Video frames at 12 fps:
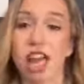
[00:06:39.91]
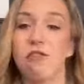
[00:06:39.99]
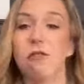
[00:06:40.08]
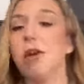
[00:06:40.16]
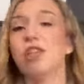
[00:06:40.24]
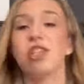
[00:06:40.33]

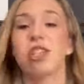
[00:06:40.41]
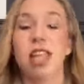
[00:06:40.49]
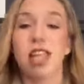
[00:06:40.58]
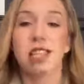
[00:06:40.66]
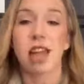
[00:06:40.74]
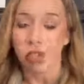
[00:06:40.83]
I've purchased
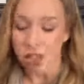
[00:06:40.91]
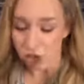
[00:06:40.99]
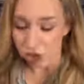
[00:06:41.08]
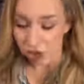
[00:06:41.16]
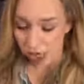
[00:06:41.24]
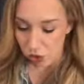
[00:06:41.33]
things on the
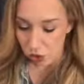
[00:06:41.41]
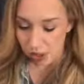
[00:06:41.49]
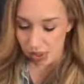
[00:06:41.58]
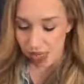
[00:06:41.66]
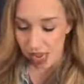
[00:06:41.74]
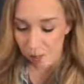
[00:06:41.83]
Teacher Next
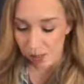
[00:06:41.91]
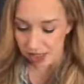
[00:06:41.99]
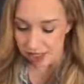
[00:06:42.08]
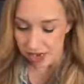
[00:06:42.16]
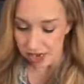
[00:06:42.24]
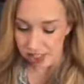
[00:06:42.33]
Door site, but
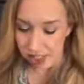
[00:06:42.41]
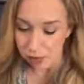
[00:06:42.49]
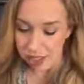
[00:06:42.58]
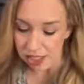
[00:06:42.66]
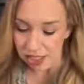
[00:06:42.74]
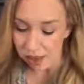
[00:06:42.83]
it's not
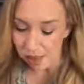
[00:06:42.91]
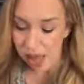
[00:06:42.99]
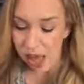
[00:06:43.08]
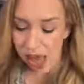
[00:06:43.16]
TPT.